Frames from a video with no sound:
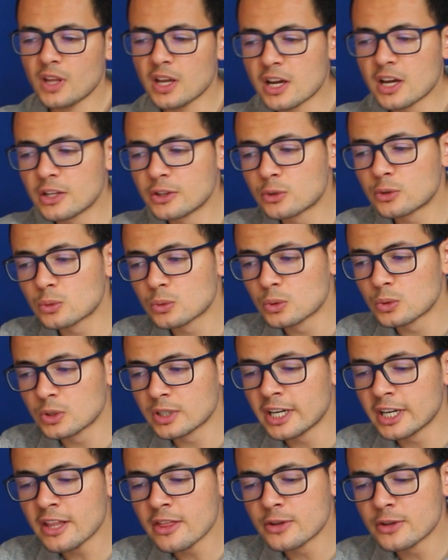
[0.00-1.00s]
and to
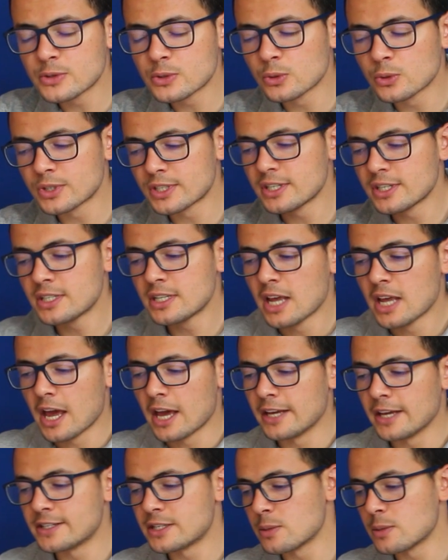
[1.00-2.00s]
get the sources
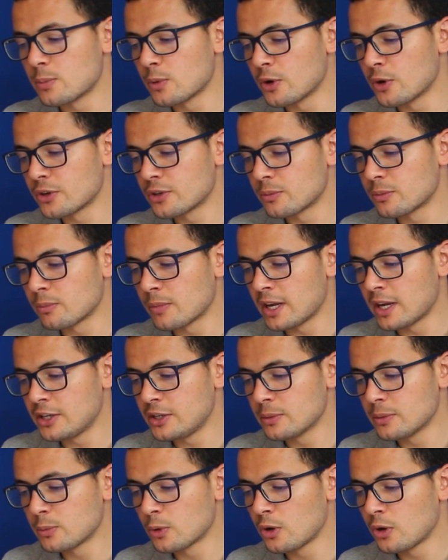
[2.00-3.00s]
it supports
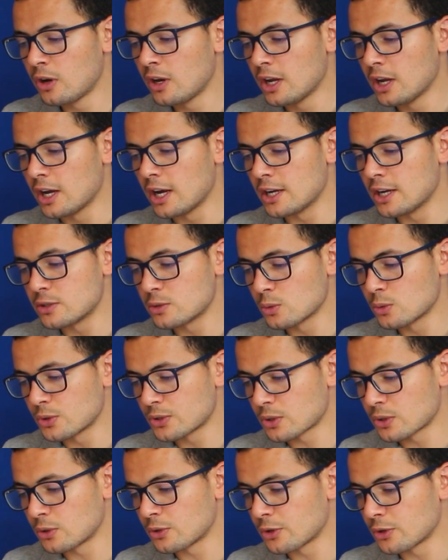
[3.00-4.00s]
multiple uh,
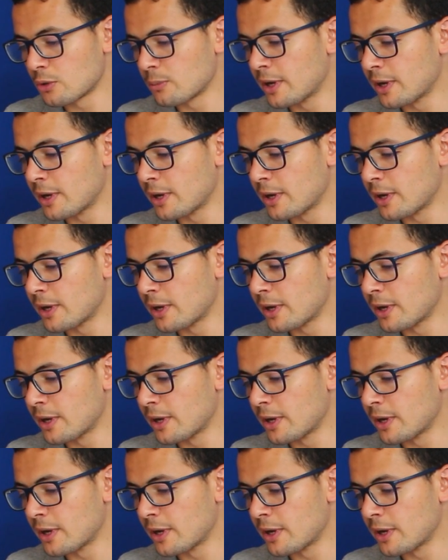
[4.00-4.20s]
source control